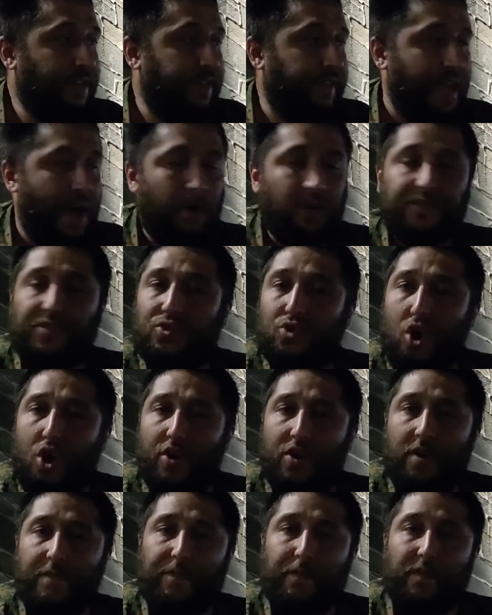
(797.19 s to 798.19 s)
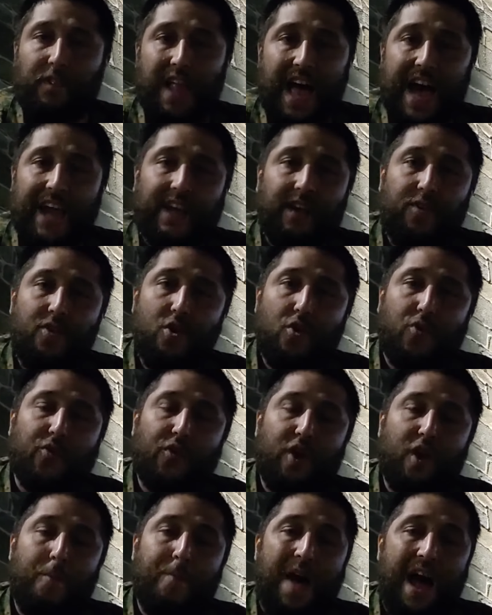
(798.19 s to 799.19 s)
that was sort of like
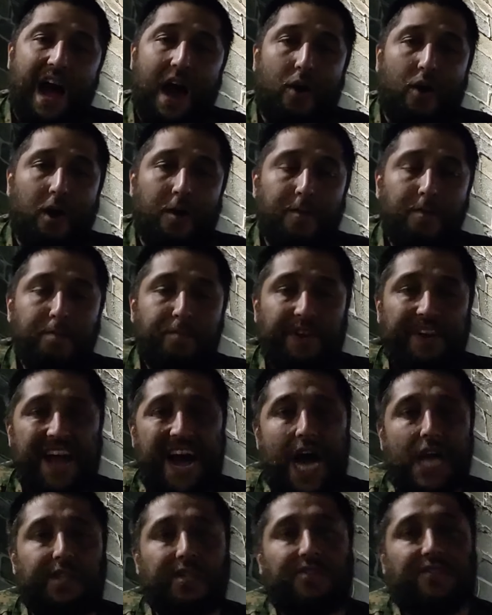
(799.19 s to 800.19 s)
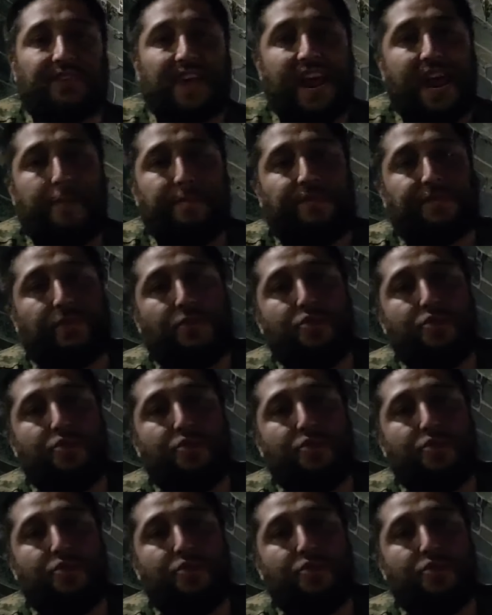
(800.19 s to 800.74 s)
nuclear power, but not the same as the